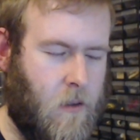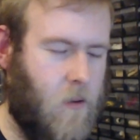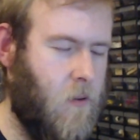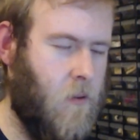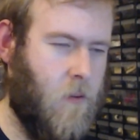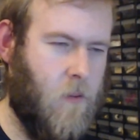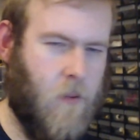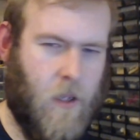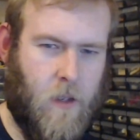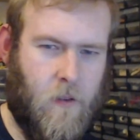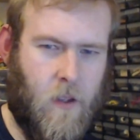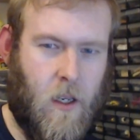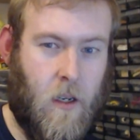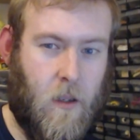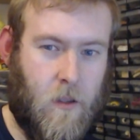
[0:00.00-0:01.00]
or whatever
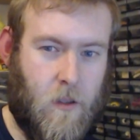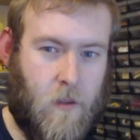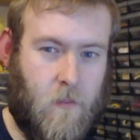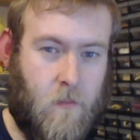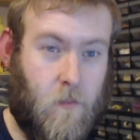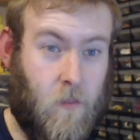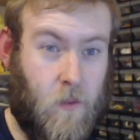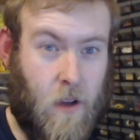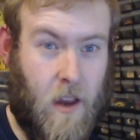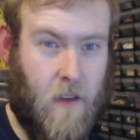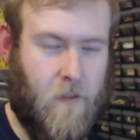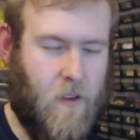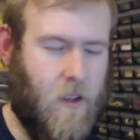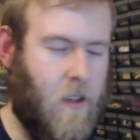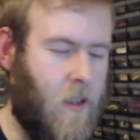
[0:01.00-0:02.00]
you like,
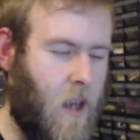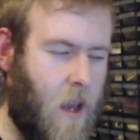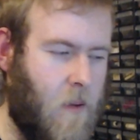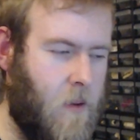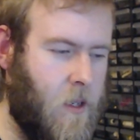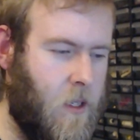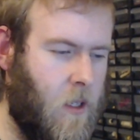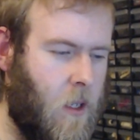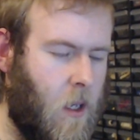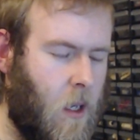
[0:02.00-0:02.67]
whatever her name is,